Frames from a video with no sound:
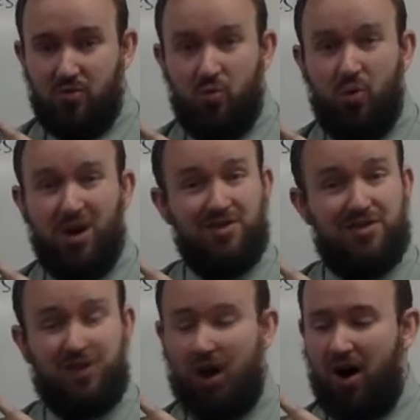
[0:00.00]
1
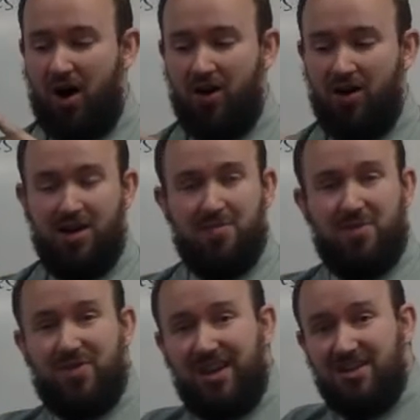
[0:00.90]
tall,
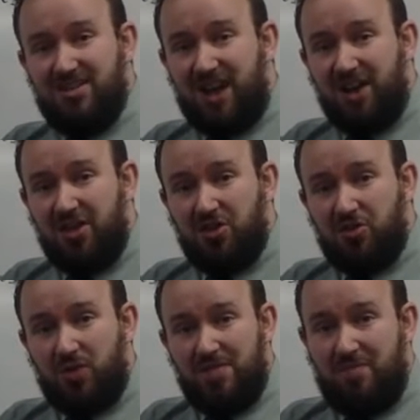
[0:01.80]
but then it's got
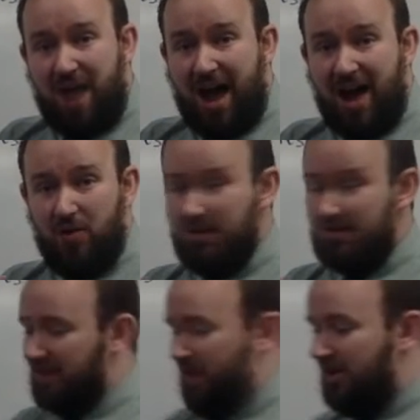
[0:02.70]
3
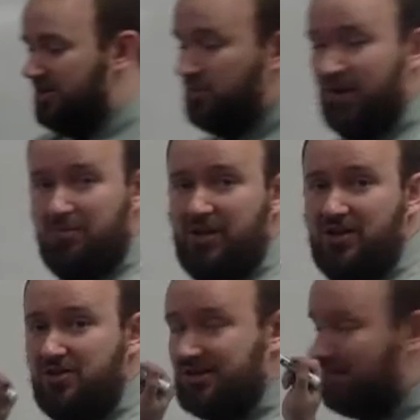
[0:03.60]
backwards. So what I'm going to
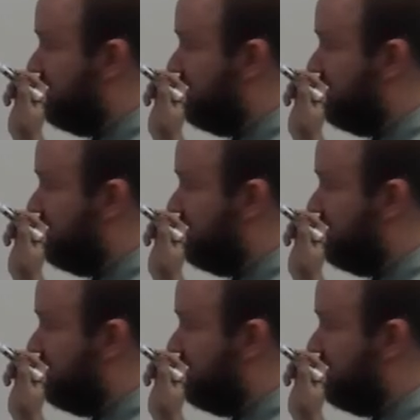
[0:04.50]
do is I'm going to